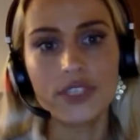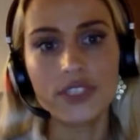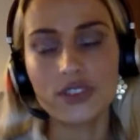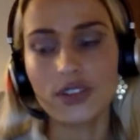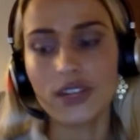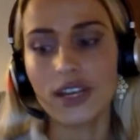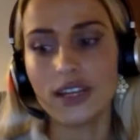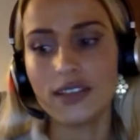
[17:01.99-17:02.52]

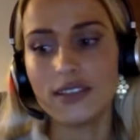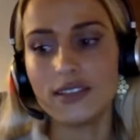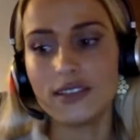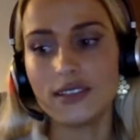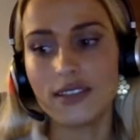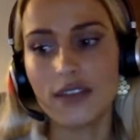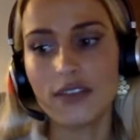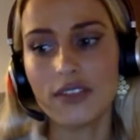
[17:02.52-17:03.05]
that
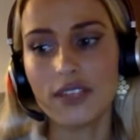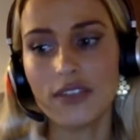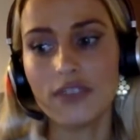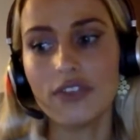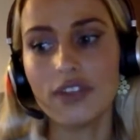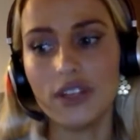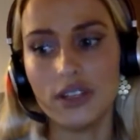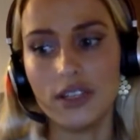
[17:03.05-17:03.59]

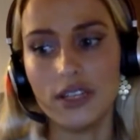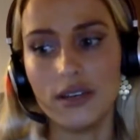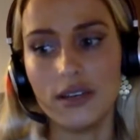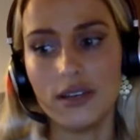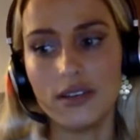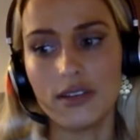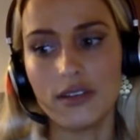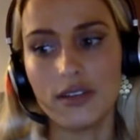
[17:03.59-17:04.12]
definitely
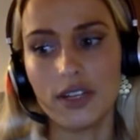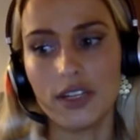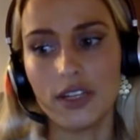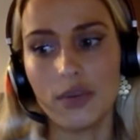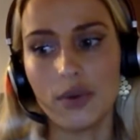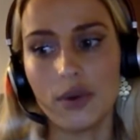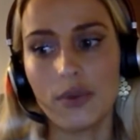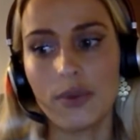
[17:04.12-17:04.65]
a
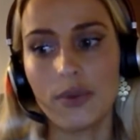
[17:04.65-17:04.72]
problem.